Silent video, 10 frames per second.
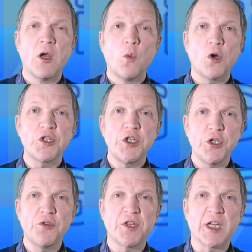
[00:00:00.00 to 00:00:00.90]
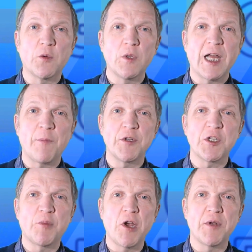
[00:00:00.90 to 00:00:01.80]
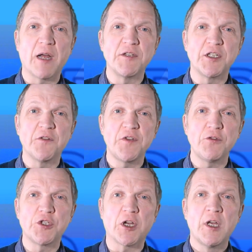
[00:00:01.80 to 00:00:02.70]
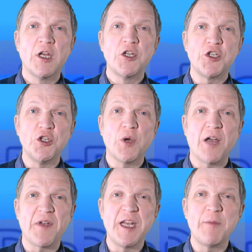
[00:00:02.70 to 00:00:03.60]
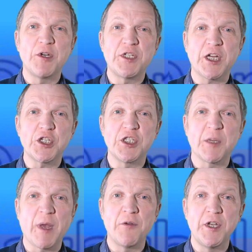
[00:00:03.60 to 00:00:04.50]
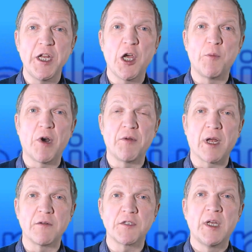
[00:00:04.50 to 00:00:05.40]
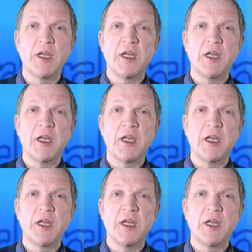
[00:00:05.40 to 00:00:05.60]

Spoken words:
What do you think will happen to pronouns in the future? Do you have any predictions about neopronouns?